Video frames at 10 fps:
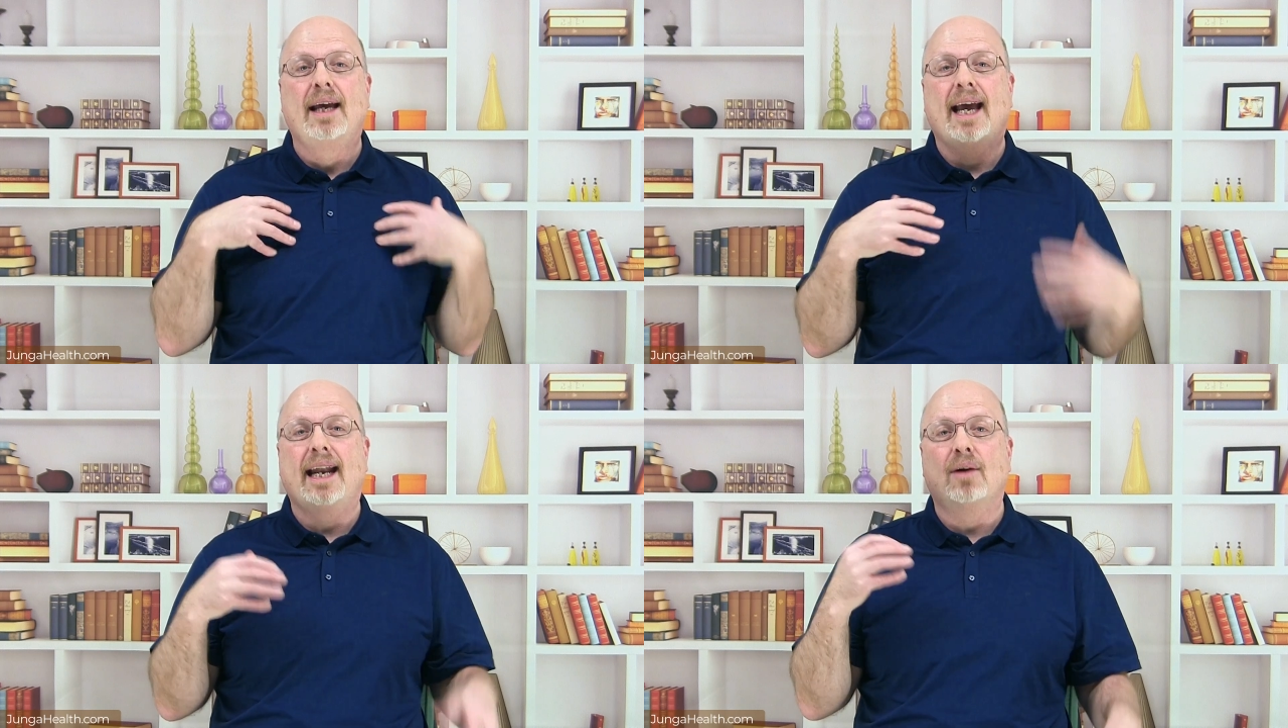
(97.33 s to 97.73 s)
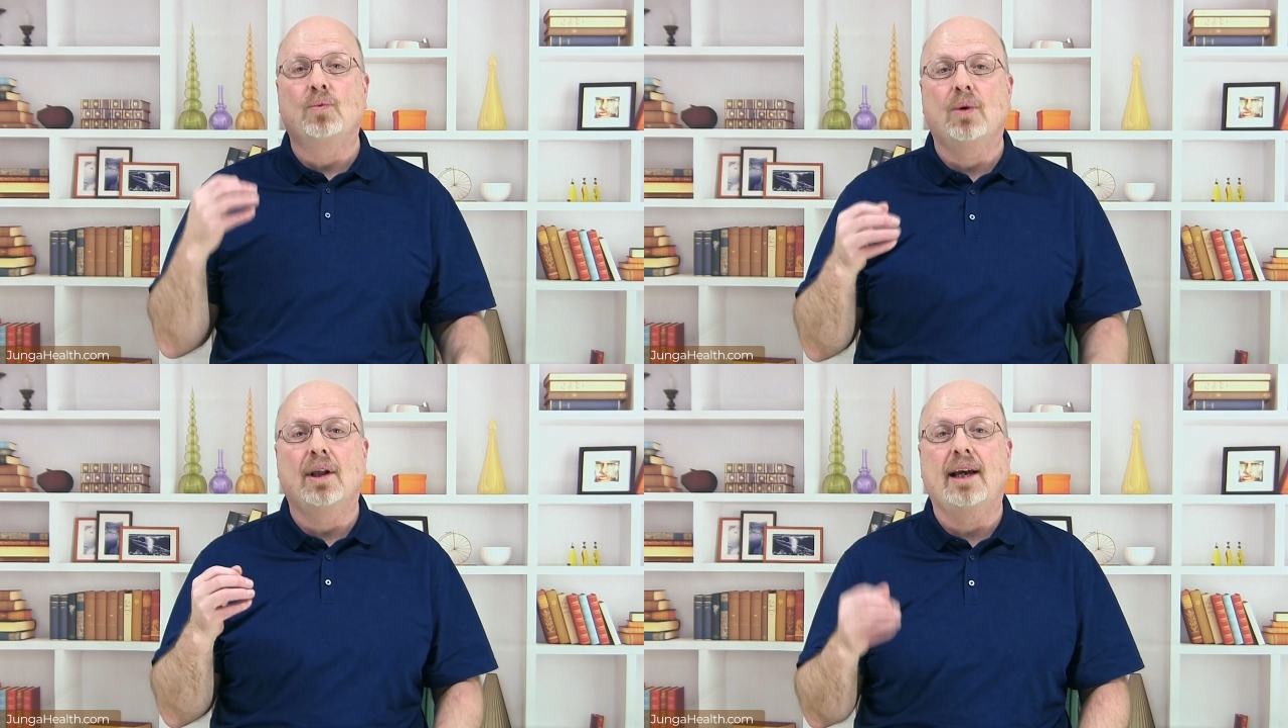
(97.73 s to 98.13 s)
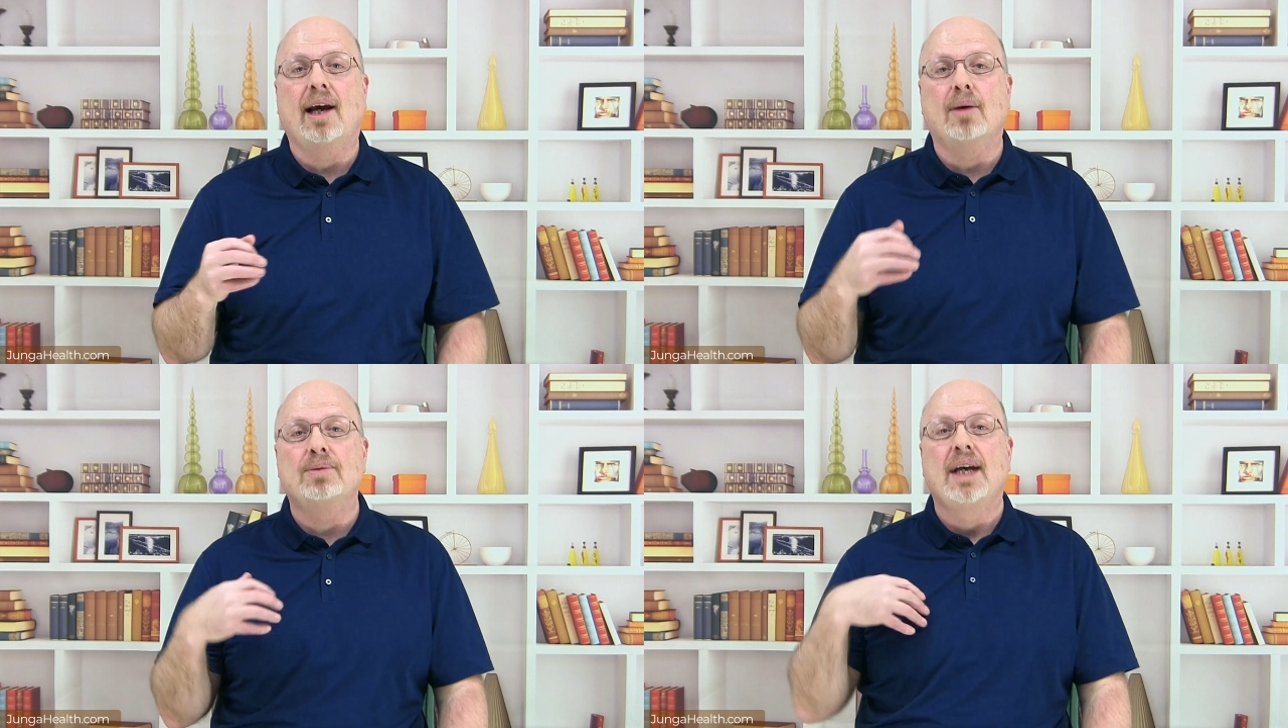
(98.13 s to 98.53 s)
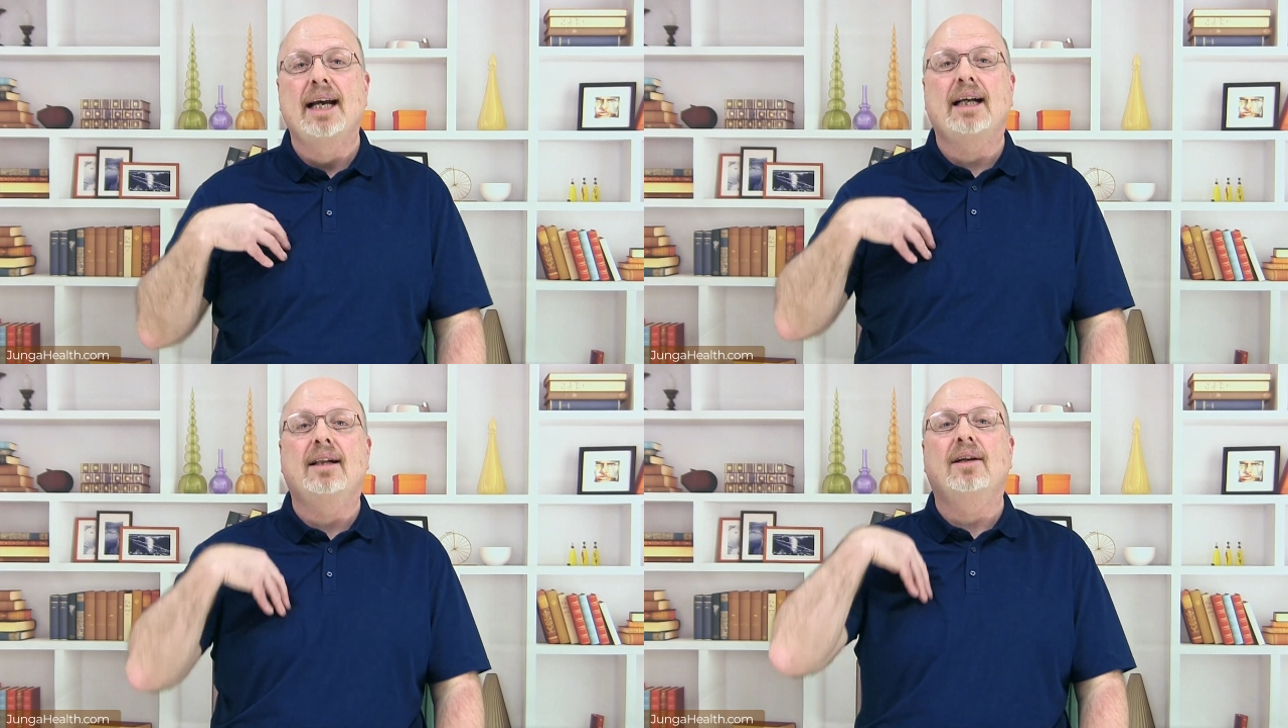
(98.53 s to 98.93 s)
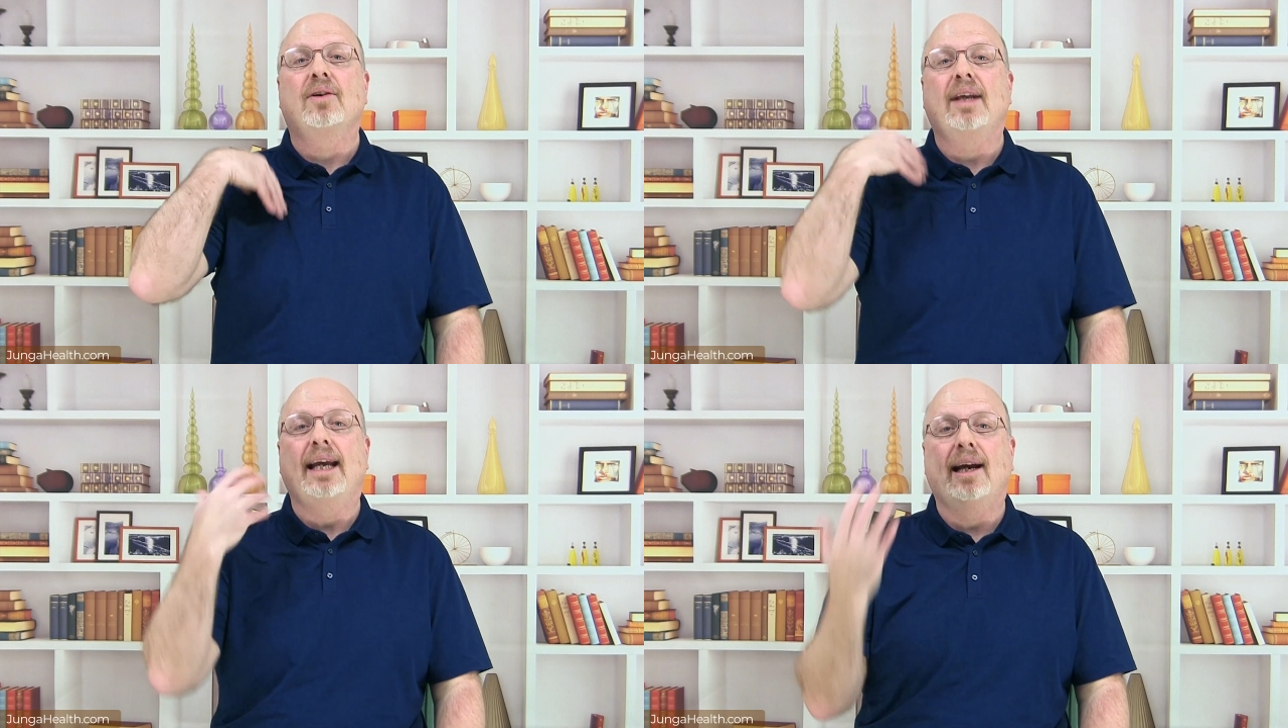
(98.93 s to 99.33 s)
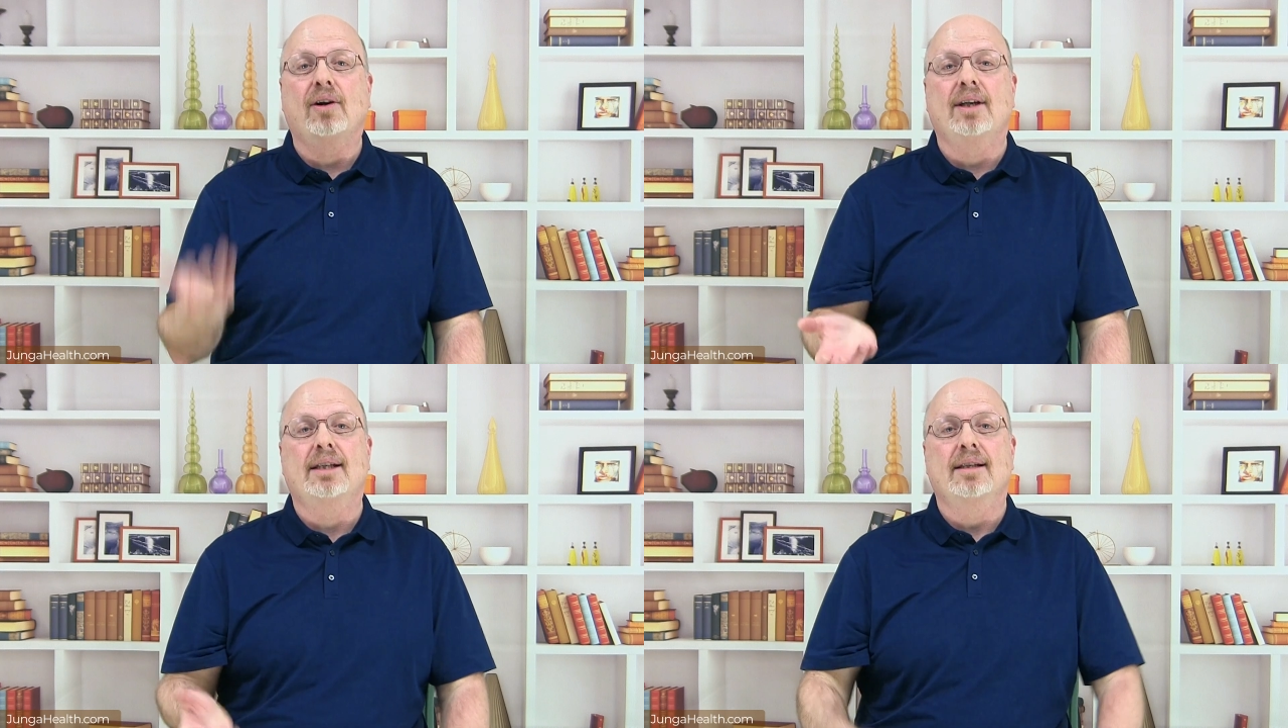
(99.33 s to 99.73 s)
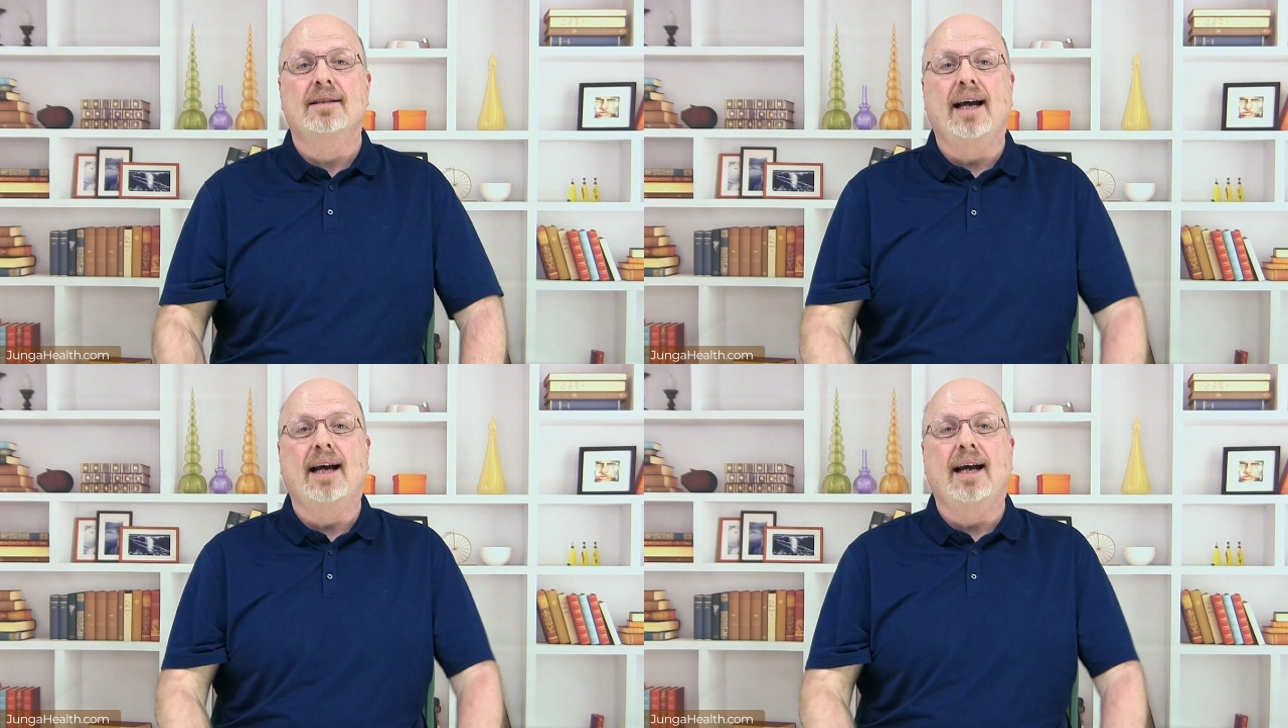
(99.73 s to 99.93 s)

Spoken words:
And it really helps clear the irritants